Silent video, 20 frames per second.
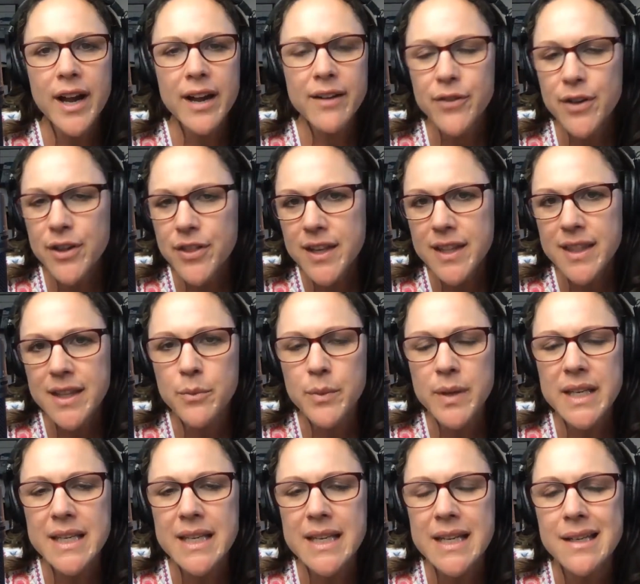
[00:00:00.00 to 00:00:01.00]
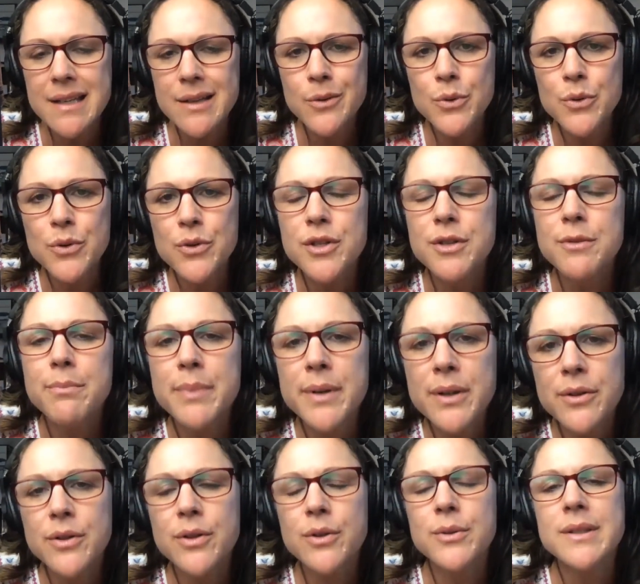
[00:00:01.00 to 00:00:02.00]
everything that we need in order to
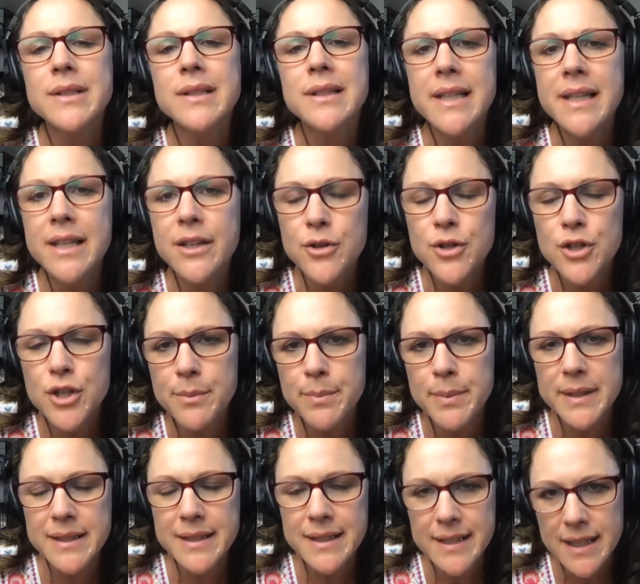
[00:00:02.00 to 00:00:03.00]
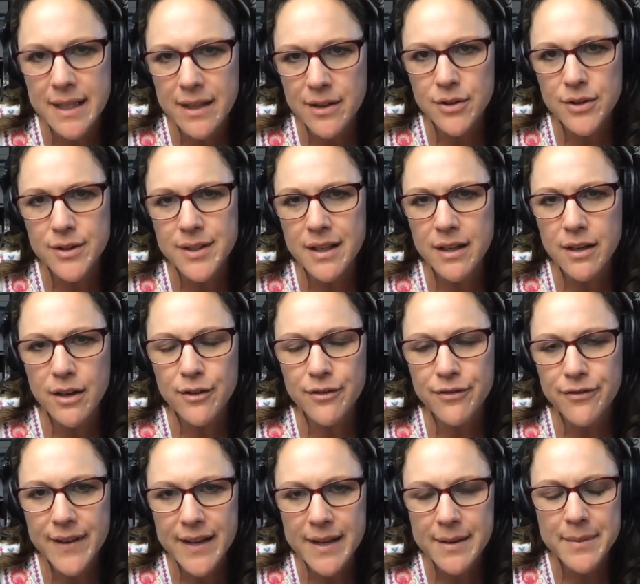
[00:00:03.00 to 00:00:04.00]
build those leadership skills in our
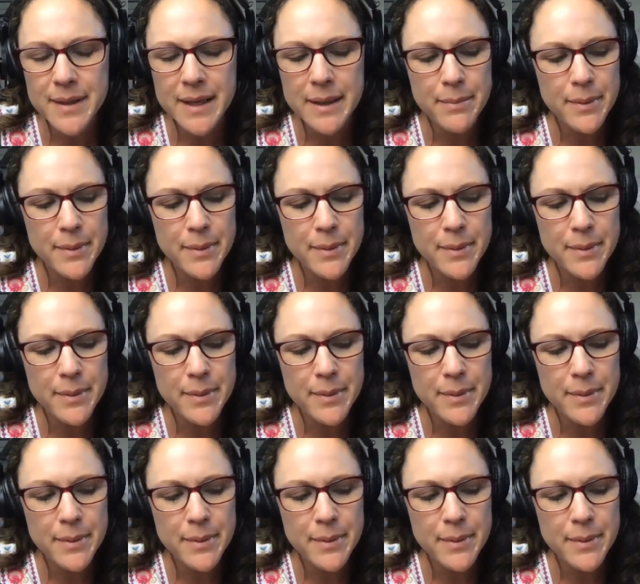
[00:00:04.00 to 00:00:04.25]
family.